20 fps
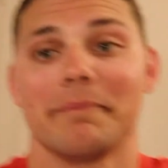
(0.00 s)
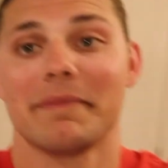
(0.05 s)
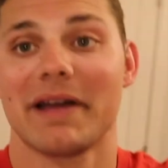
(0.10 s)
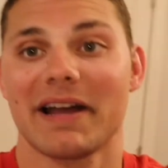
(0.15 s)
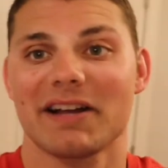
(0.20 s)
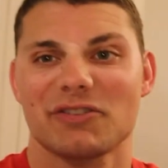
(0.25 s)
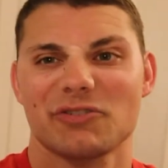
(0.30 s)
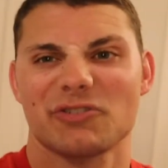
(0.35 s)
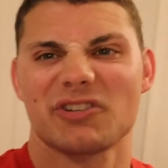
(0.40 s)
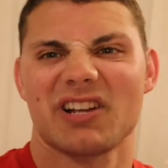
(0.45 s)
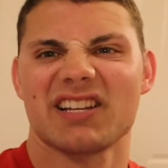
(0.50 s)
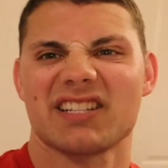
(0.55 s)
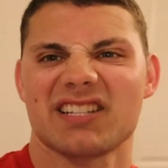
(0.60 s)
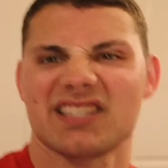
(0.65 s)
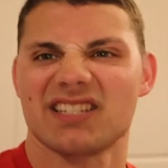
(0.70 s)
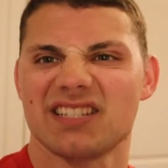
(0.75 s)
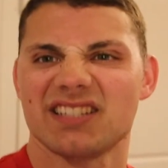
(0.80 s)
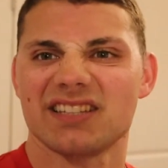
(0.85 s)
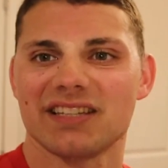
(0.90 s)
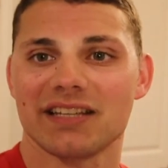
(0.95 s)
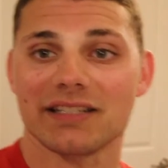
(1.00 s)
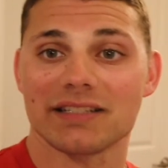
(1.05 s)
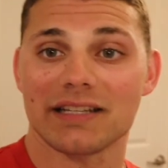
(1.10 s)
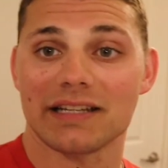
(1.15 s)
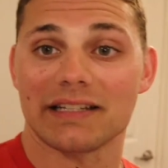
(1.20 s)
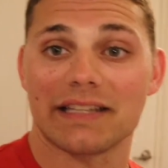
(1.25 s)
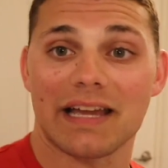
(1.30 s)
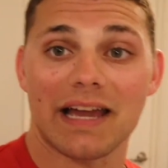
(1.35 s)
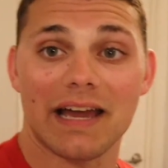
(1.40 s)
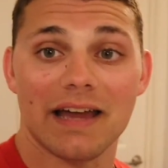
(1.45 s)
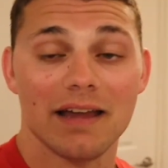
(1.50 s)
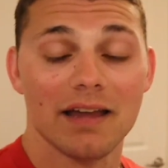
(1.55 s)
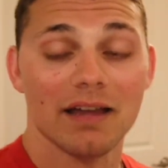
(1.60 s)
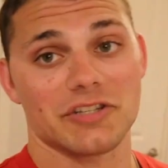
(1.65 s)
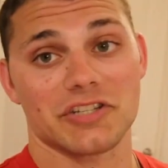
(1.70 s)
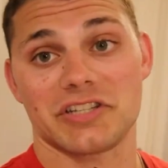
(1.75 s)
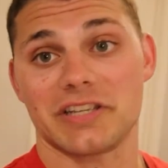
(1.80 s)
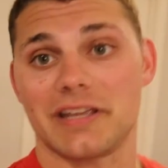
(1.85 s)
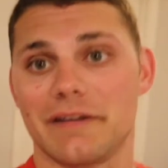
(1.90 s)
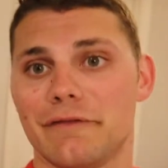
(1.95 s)
exercises and things like that,
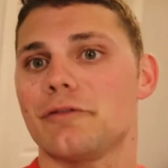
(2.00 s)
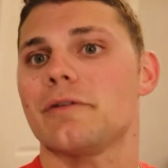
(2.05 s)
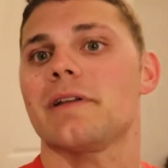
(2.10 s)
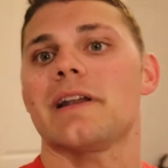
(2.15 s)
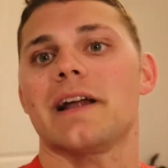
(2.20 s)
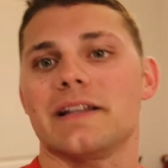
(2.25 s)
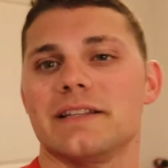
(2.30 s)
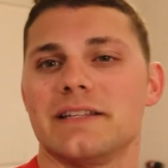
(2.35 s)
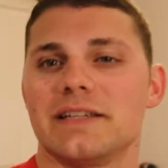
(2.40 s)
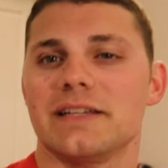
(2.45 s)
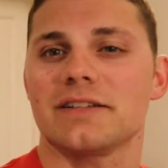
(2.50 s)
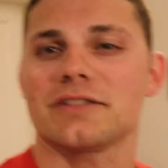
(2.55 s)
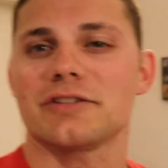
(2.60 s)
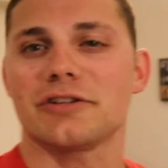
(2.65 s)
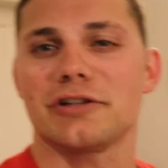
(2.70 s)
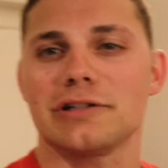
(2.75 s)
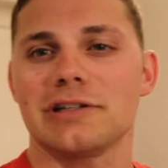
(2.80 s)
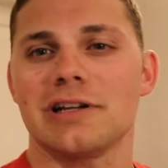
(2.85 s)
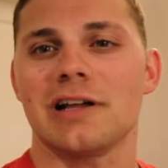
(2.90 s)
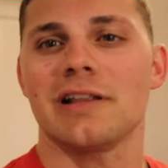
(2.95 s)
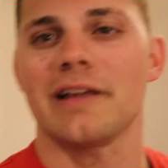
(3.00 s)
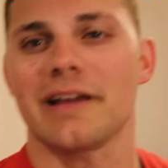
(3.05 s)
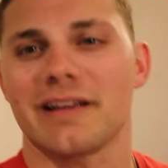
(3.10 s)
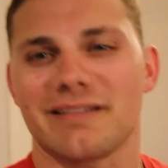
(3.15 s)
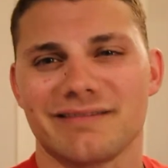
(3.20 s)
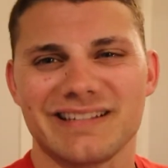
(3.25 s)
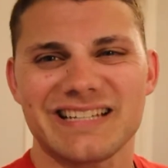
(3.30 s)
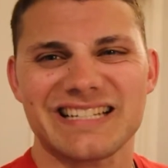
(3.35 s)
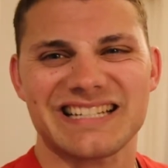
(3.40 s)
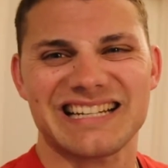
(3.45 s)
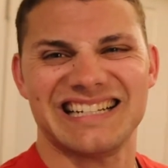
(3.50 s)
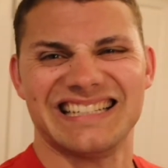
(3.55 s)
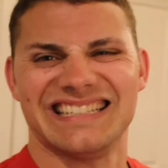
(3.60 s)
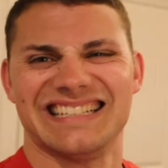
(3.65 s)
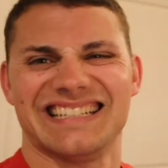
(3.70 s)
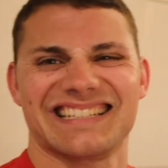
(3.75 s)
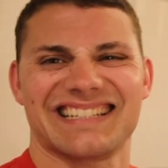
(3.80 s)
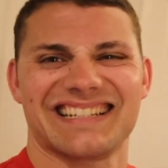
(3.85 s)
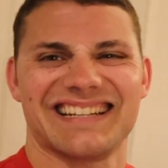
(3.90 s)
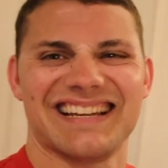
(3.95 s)
just to give you an idea so you're not like, this guy
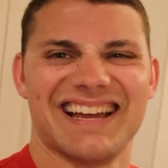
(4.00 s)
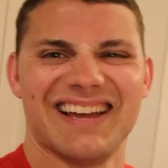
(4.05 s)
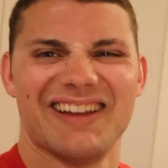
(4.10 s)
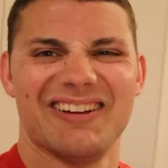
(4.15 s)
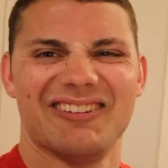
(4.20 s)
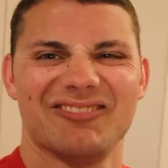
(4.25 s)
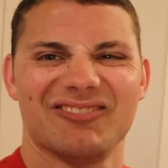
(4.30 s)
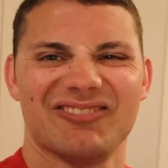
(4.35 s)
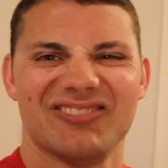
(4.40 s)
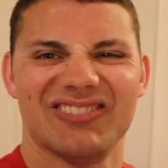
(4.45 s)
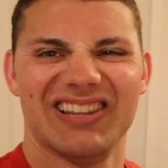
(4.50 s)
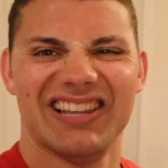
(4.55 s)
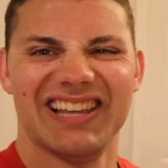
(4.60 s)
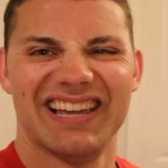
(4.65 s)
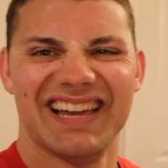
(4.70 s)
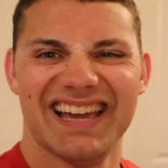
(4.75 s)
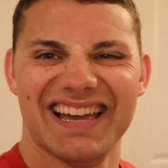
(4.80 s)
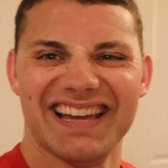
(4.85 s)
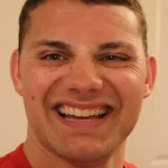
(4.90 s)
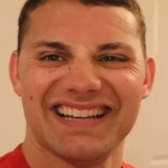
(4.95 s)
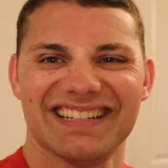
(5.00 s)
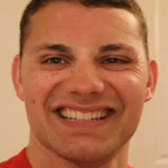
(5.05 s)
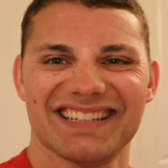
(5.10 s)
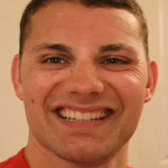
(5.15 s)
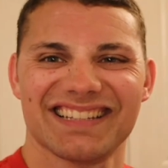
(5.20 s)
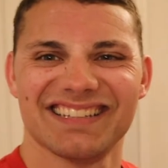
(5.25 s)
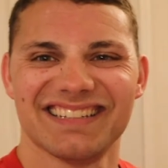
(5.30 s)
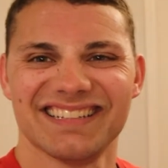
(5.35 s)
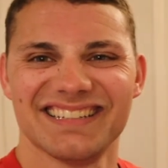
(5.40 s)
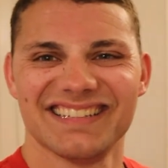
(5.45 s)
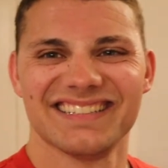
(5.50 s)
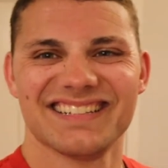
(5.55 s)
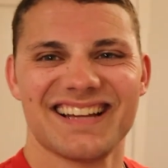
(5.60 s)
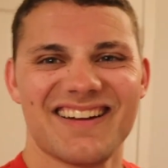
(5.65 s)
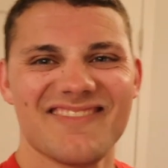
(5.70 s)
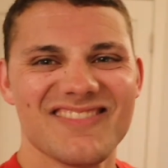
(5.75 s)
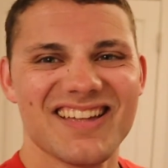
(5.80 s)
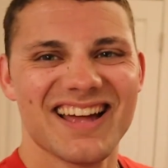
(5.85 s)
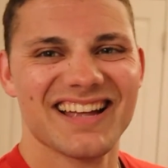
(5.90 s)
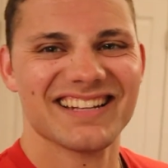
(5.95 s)
doesn't have legs.
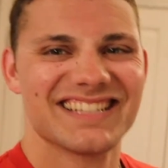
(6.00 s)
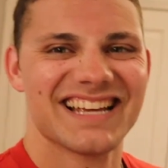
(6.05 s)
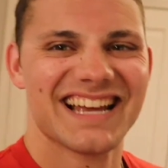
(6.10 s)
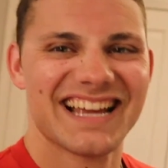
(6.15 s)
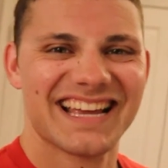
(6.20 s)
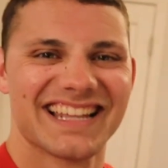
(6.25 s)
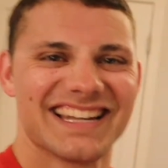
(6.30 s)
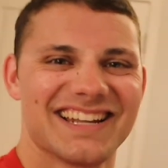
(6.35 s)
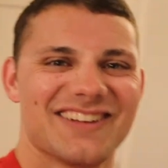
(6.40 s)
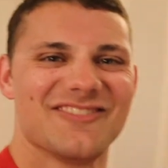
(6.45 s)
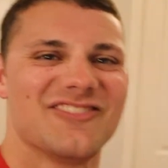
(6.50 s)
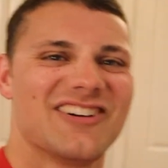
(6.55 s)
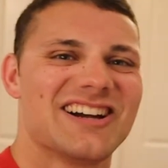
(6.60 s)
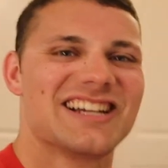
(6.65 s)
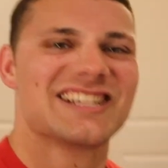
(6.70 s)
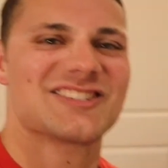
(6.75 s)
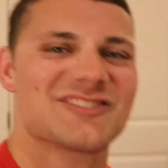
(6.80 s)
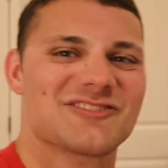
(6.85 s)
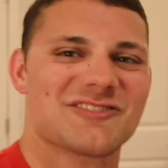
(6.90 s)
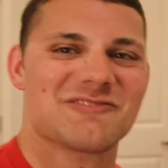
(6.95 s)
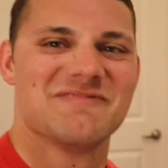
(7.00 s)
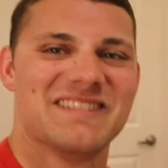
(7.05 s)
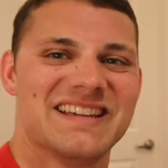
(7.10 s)
I'm not taking advice from